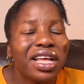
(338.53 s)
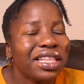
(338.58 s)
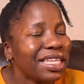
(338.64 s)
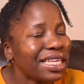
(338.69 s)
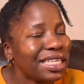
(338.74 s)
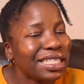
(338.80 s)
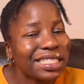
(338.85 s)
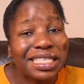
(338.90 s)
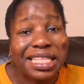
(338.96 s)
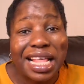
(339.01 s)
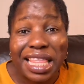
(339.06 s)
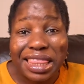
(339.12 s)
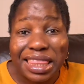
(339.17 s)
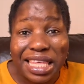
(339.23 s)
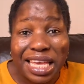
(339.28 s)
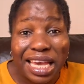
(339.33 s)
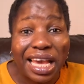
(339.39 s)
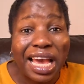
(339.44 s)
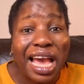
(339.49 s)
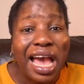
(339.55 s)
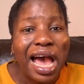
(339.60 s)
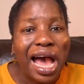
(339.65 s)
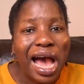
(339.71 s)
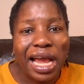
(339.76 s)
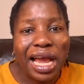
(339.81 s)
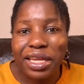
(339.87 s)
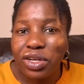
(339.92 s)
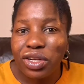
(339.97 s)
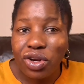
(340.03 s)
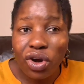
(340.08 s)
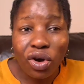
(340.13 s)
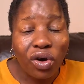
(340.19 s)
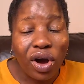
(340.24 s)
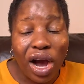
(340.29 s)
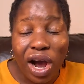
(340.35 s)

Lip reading: There's nothing. I know,